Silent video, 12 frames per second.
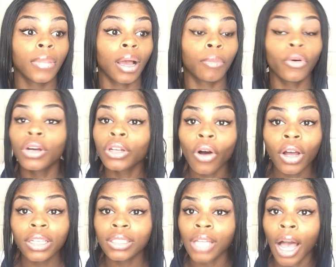I'm going to all
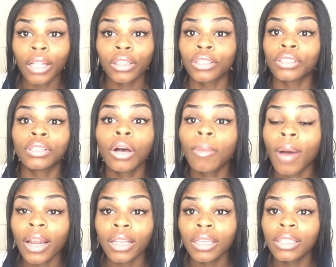these doctors.
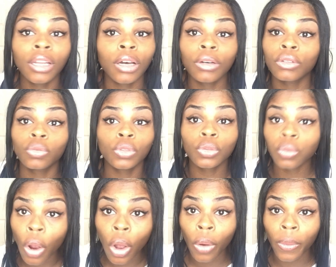Nobody knows what's
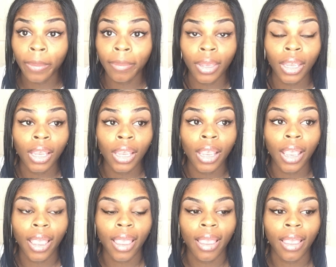wrong with me.
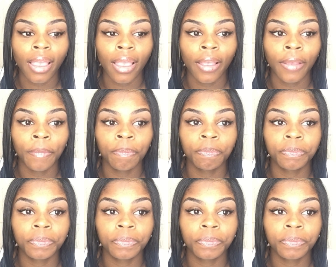And